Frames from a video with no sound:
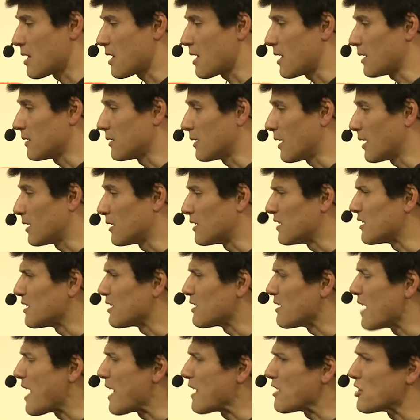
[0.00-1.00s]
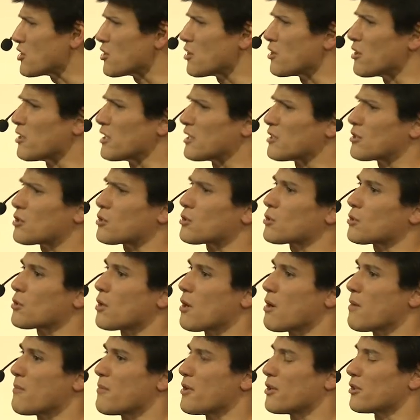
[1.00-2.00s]
and they enjoy it
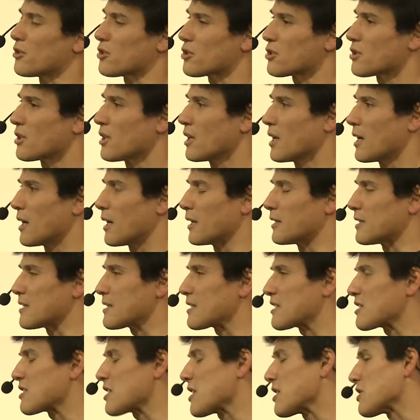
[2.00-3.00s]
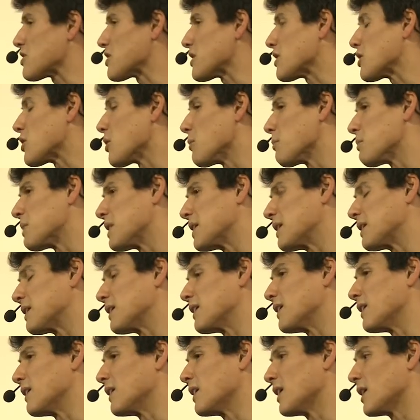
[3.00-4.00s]
so much. And it's changing
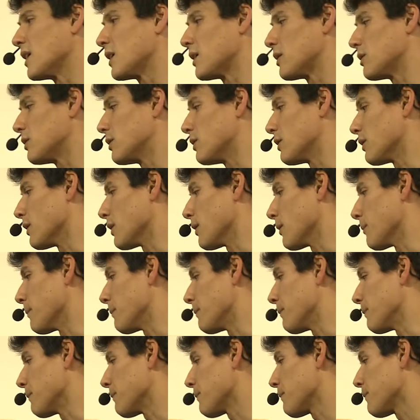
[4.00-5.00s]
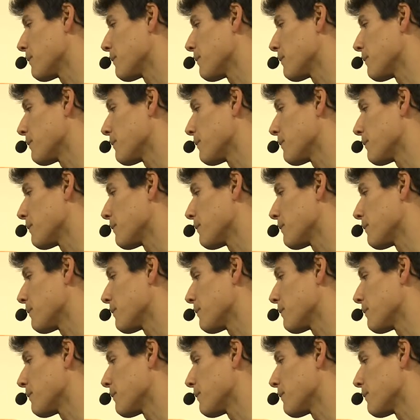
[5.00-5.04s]
completely the